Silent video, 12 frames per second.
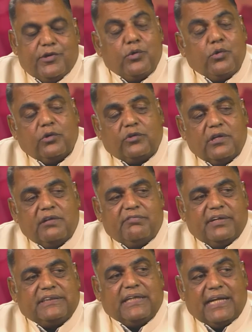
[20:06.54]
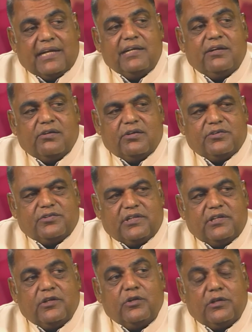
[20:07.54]
you go to invest in any
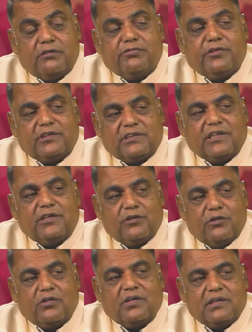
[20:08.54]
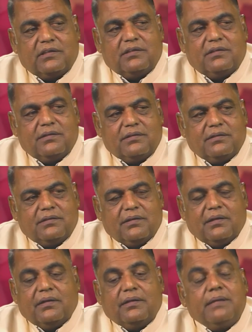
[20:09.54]
country, you know the first thing you look at?
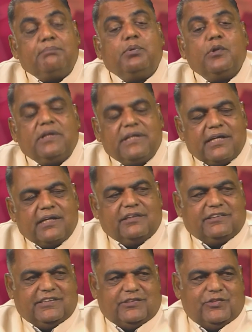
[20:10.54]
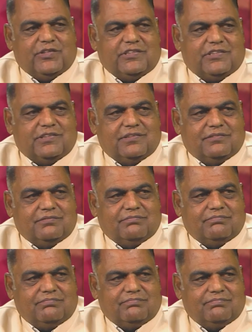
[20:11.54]
The political situation.
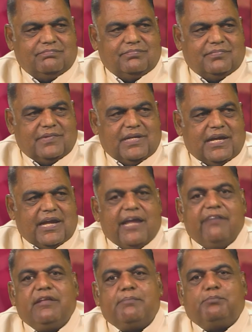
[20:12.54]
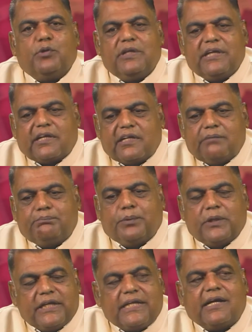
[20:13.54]
If the
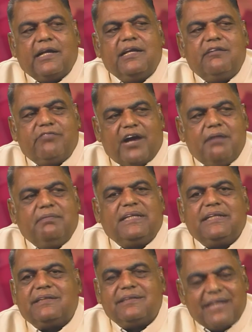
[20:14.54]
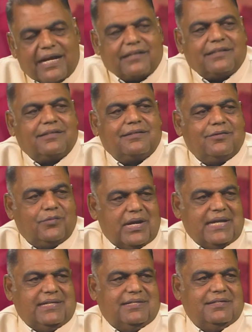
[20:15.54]
political environment is not
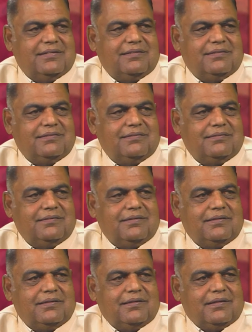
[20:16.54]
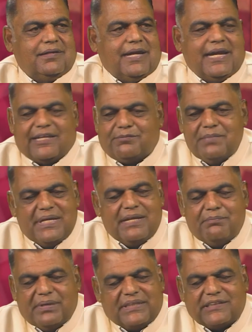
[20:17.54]
right, it means
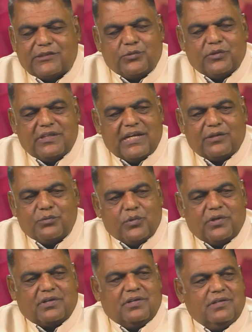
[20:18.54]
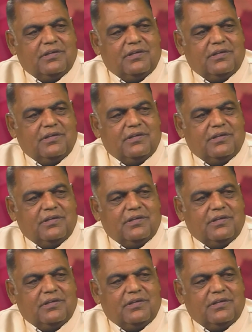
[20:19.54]
the business would not work.